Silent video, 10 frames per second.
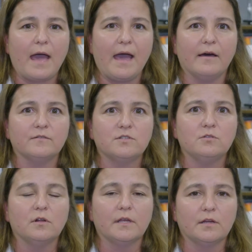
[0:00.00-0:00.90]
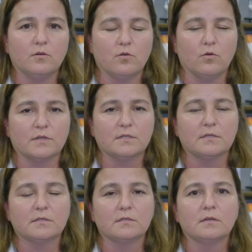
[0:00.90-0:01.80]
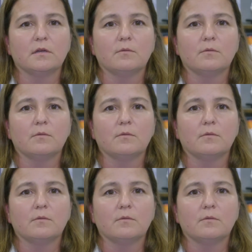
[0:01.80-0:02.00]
have two clinical courses,